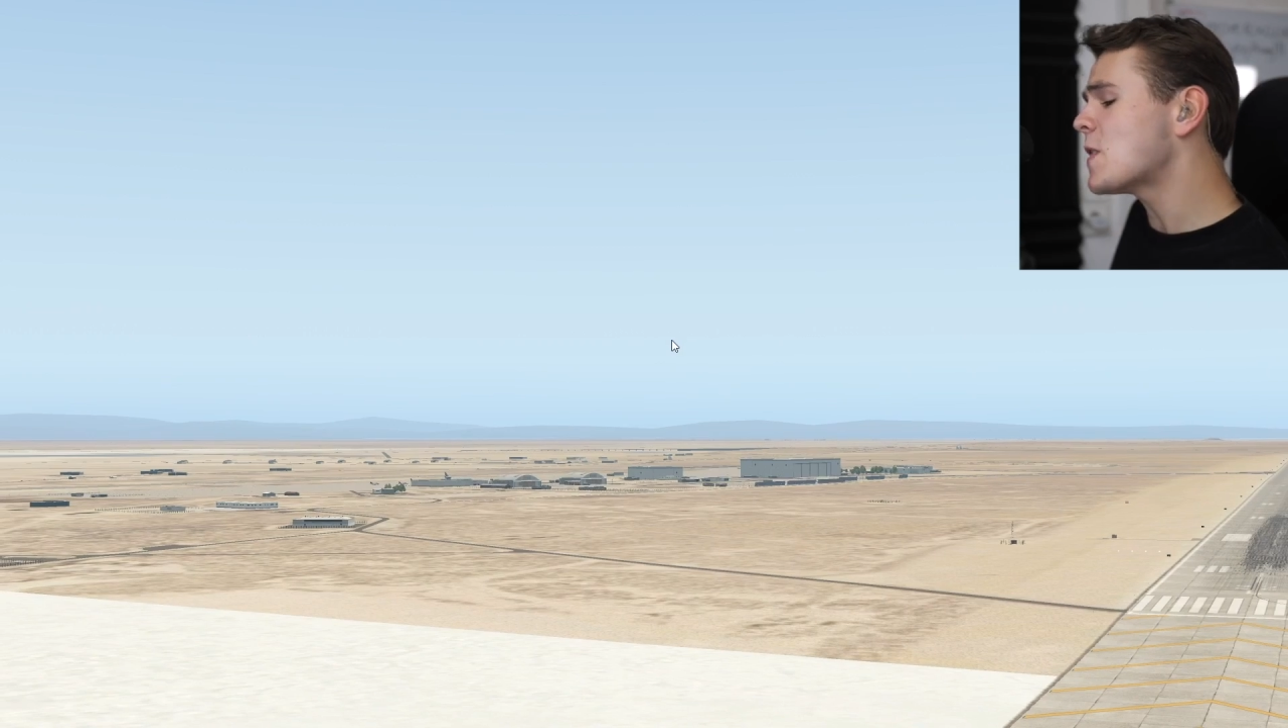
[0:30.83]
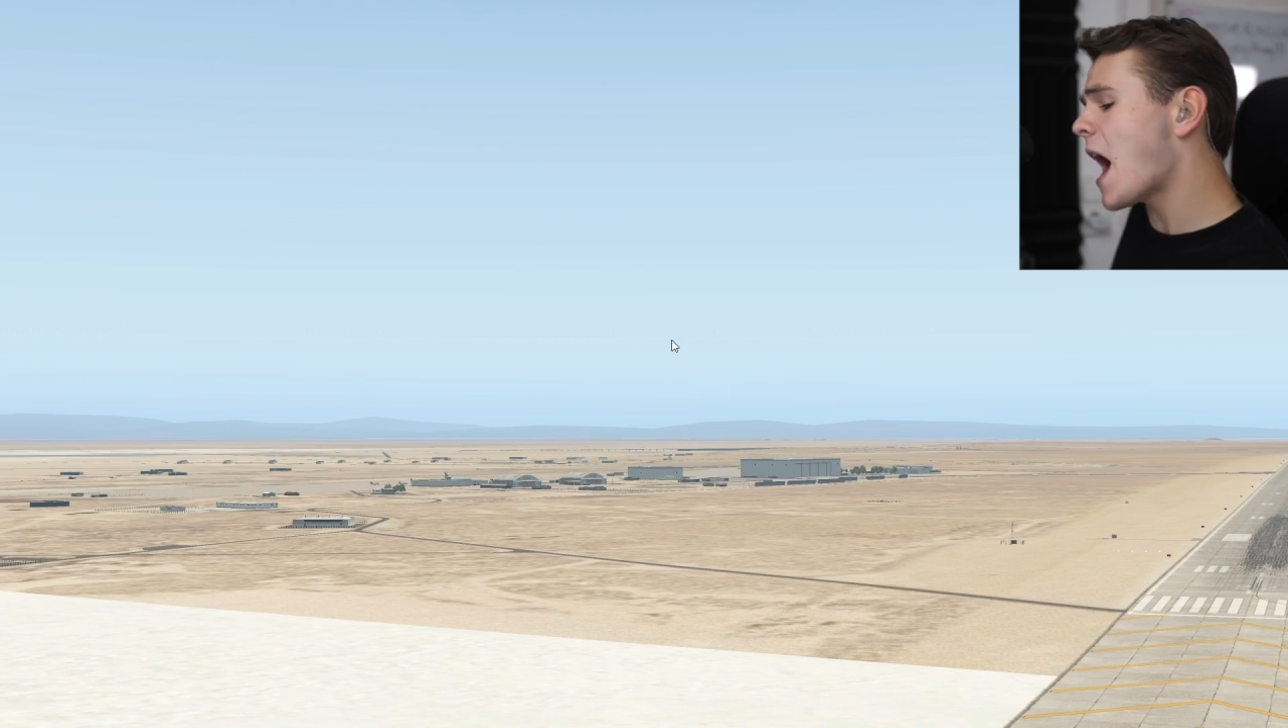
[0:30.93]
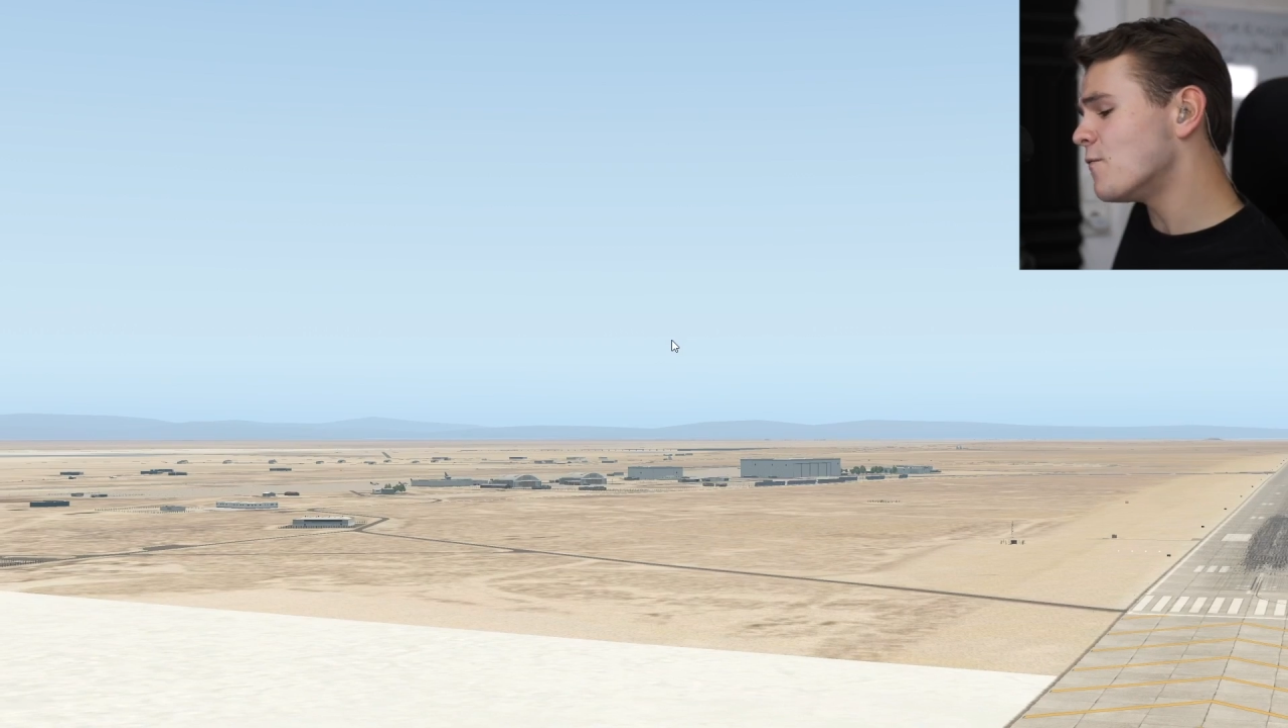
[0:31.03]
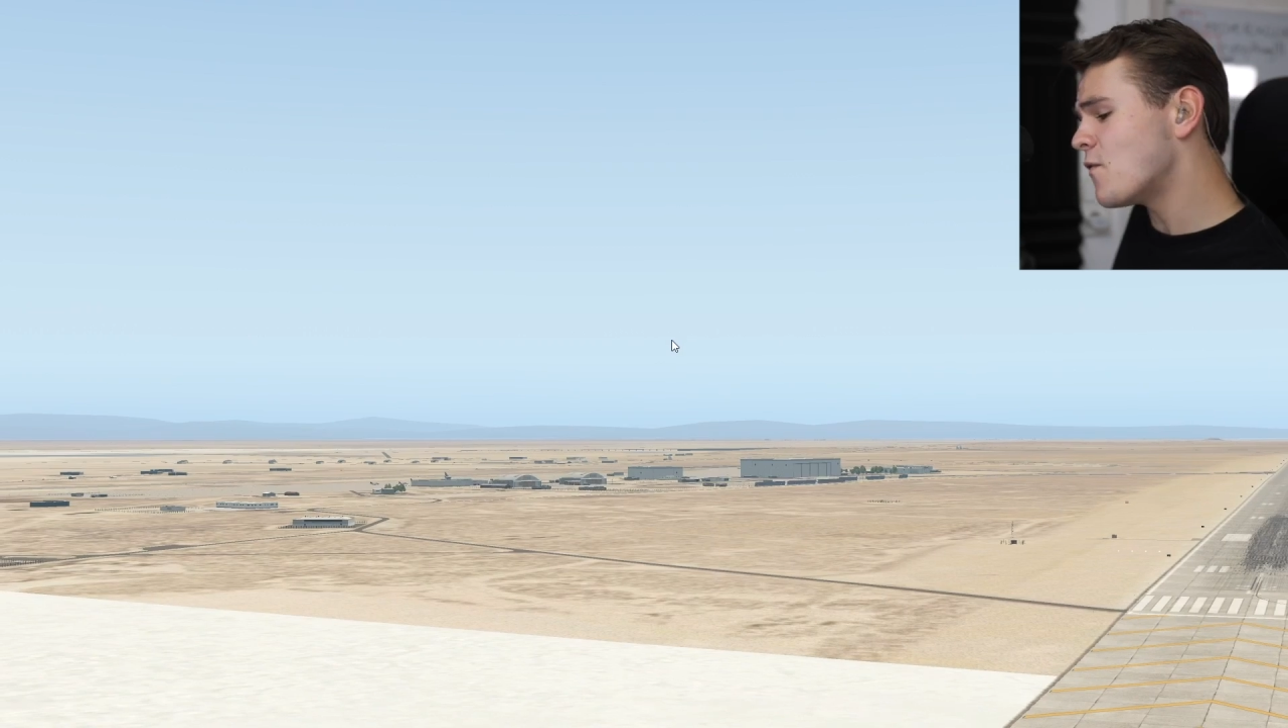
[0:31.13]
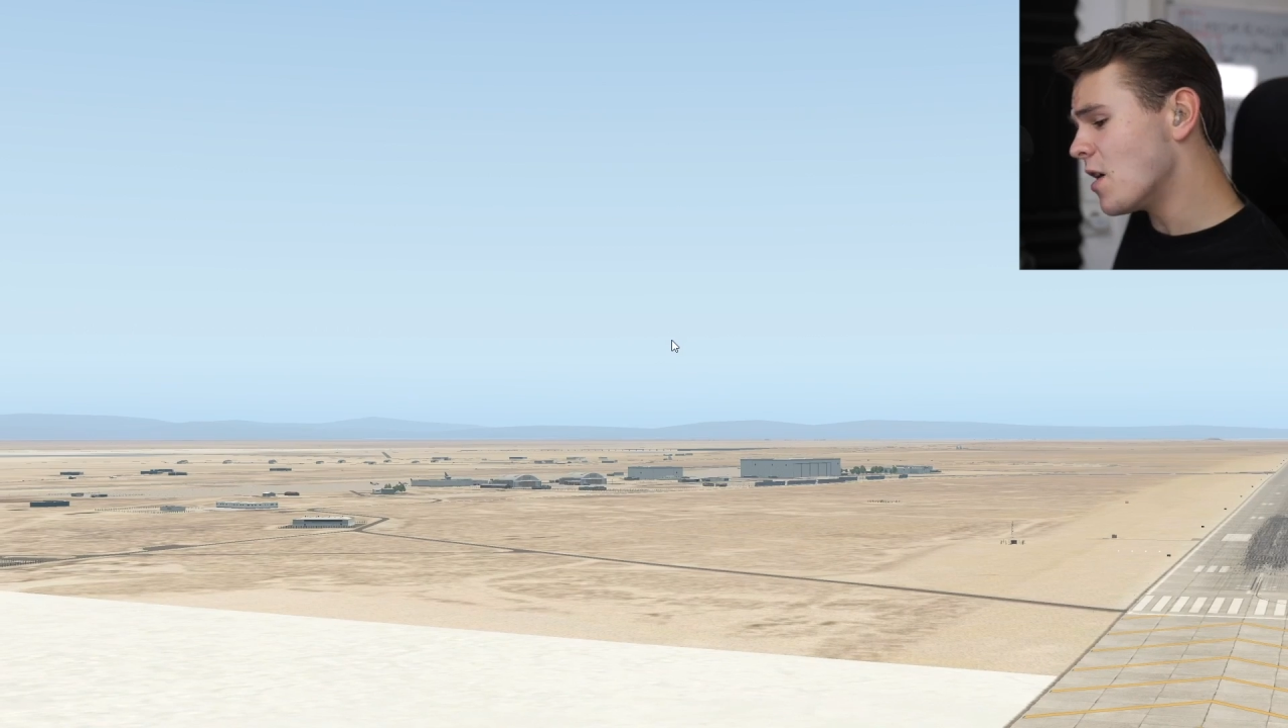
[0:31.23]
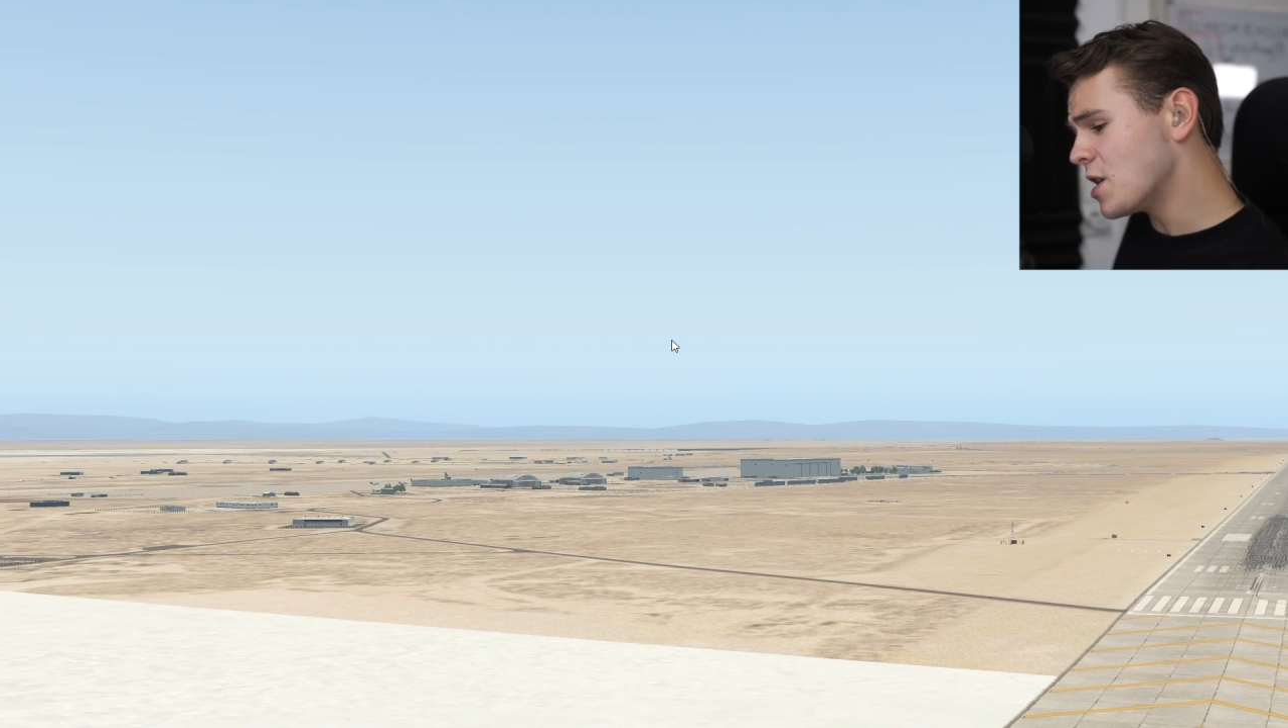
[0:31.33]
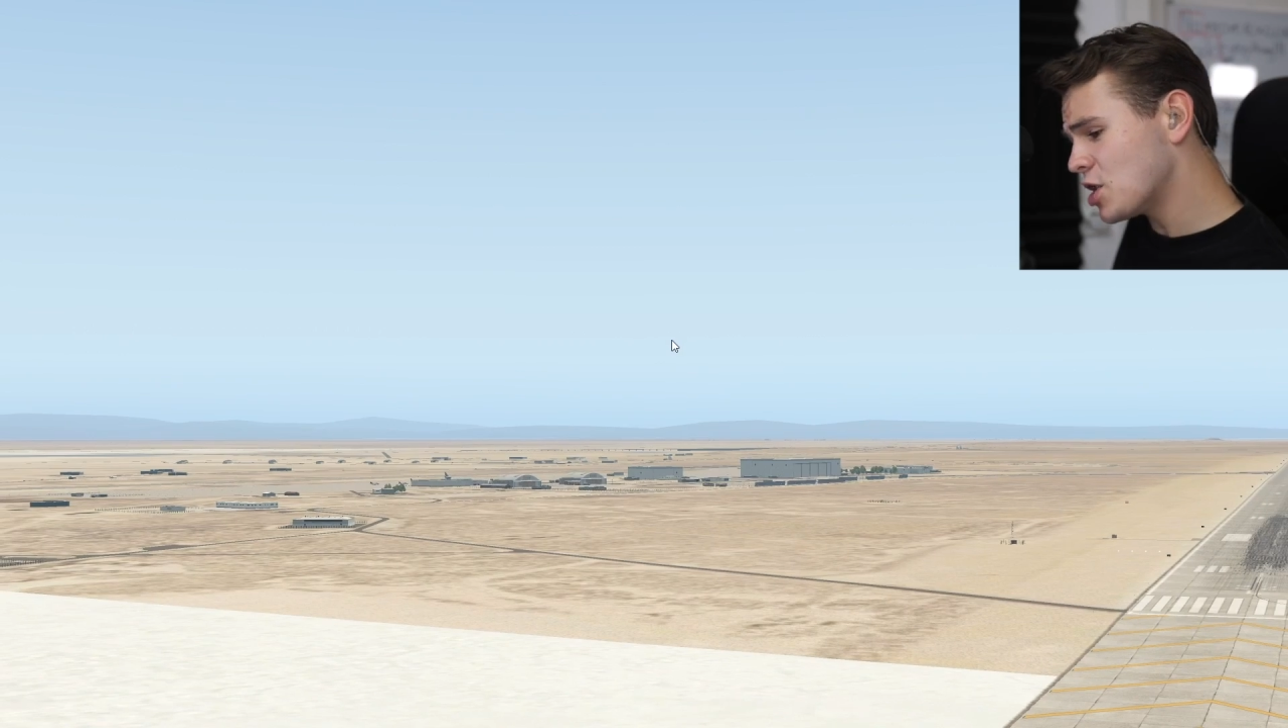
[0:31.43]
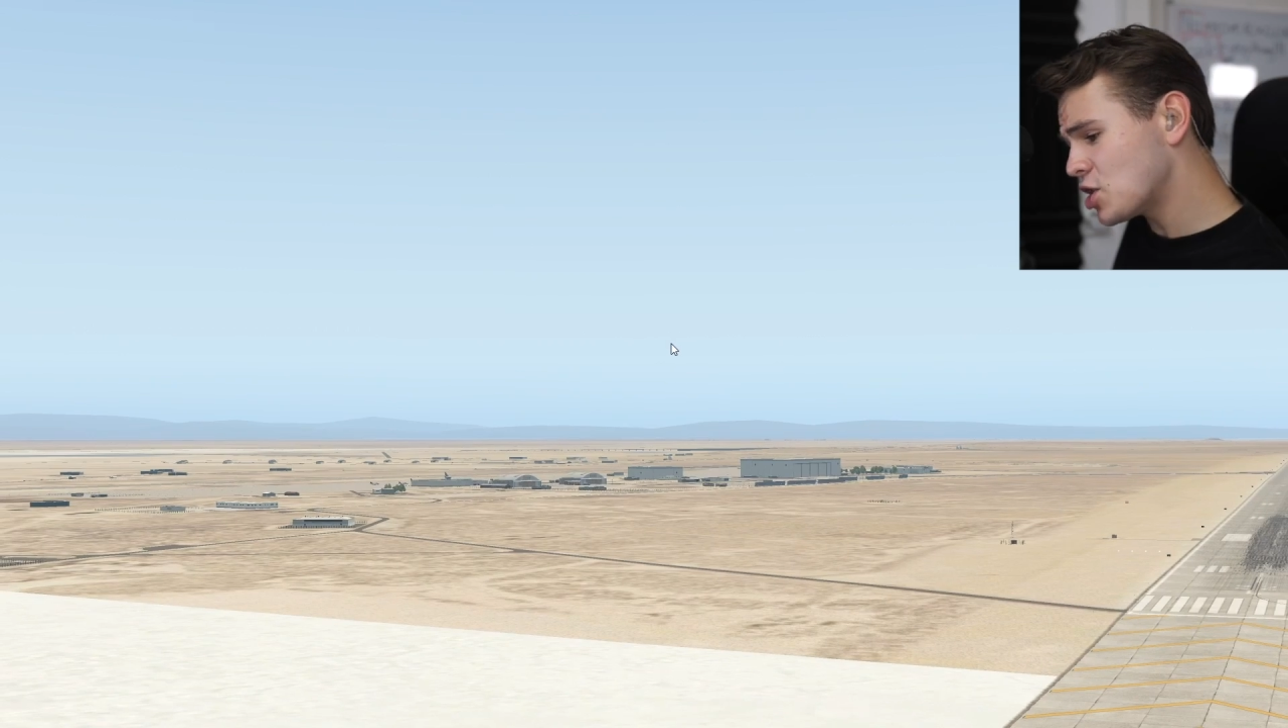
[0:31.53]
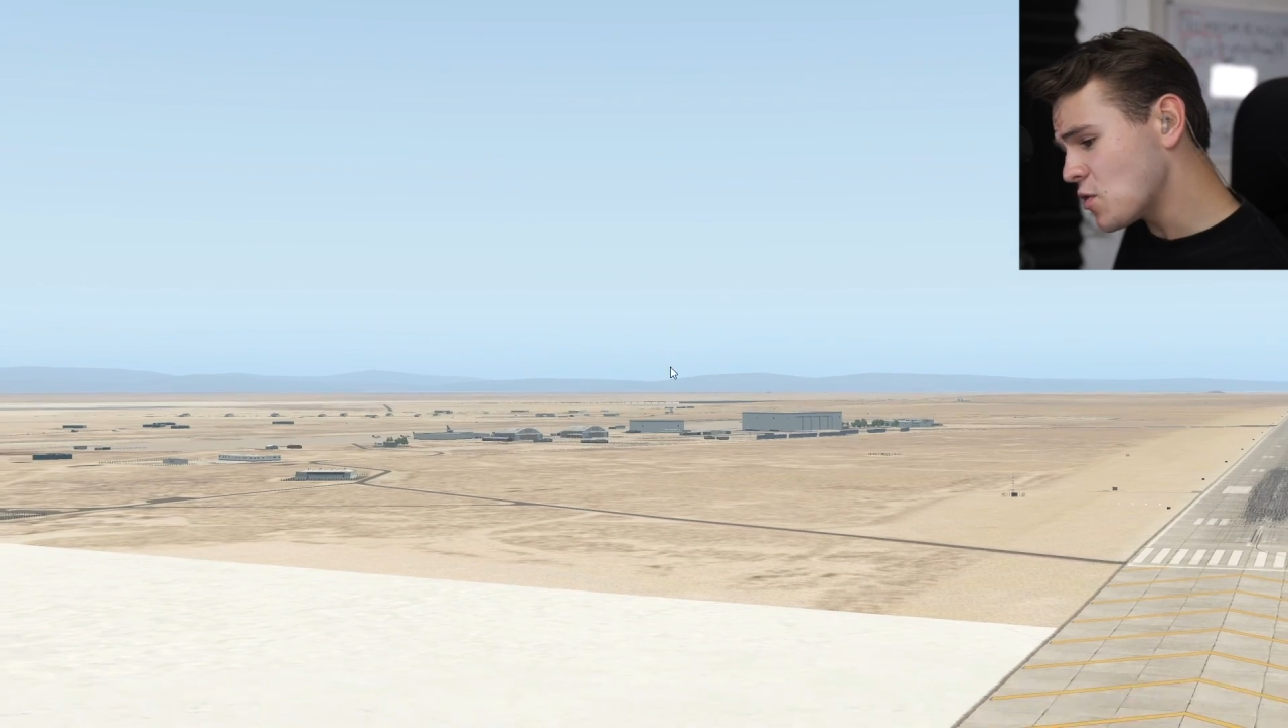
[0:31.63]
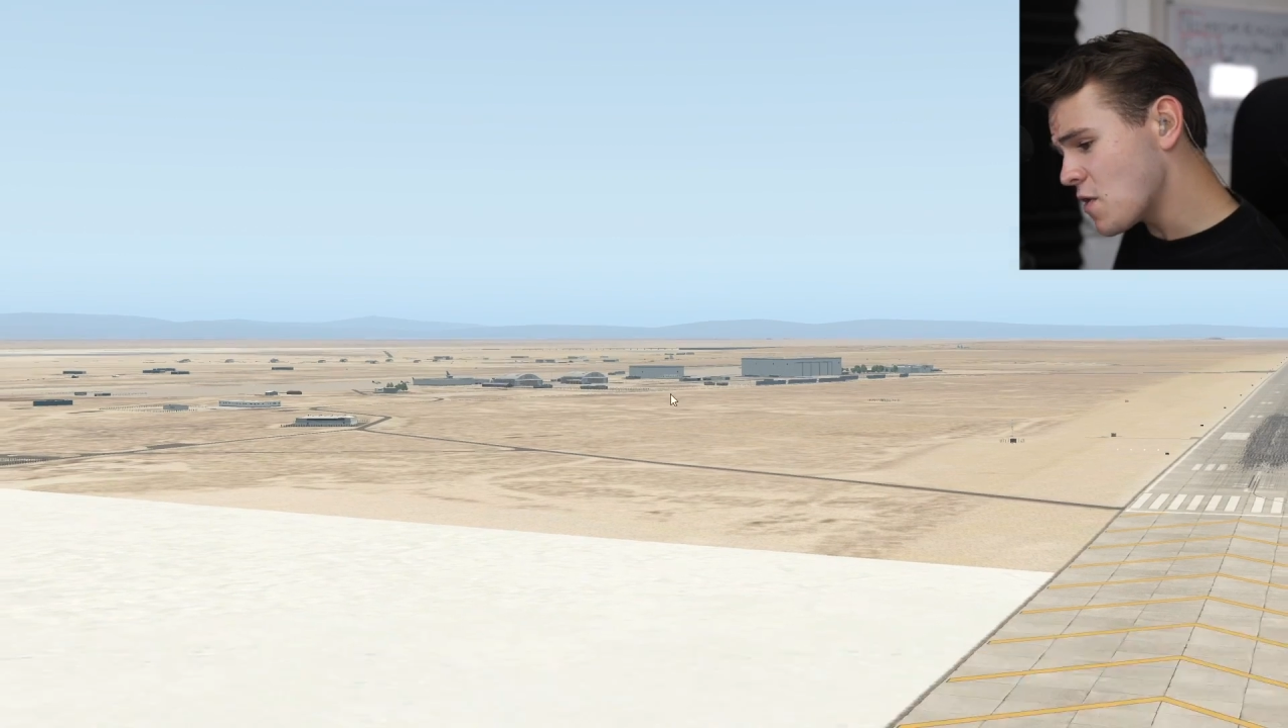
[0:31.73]
that very
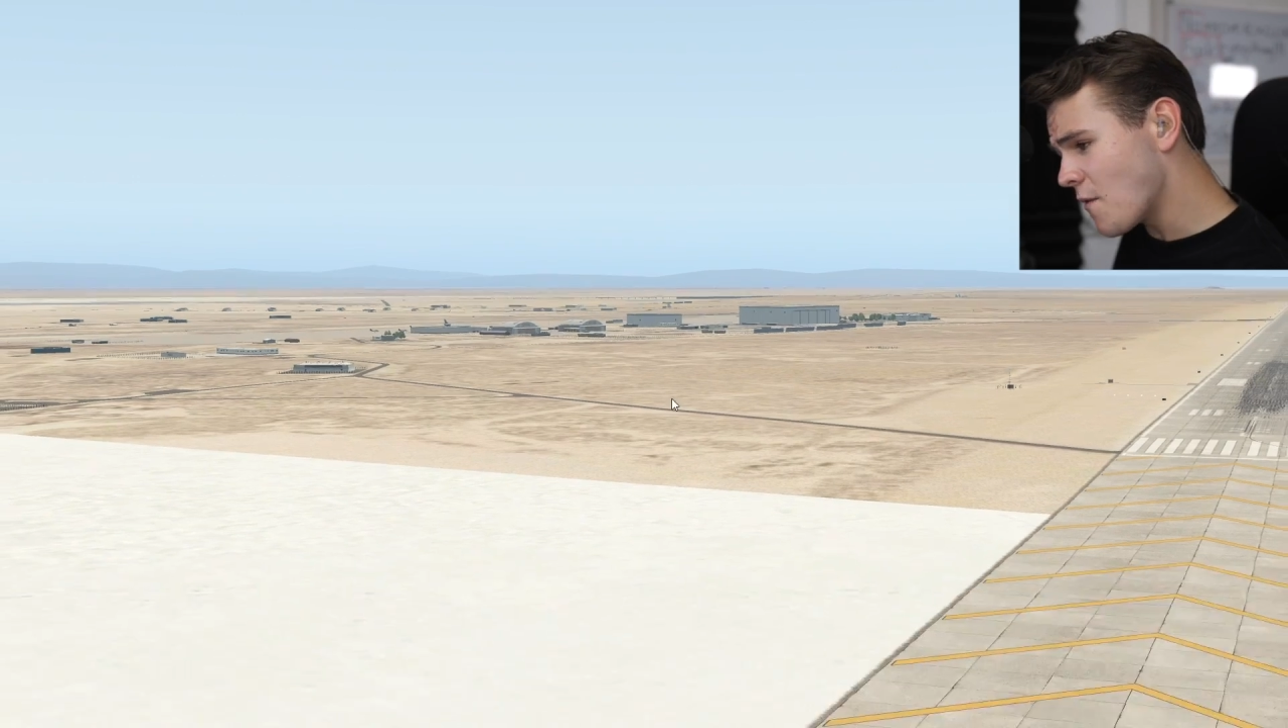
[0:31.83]
soon,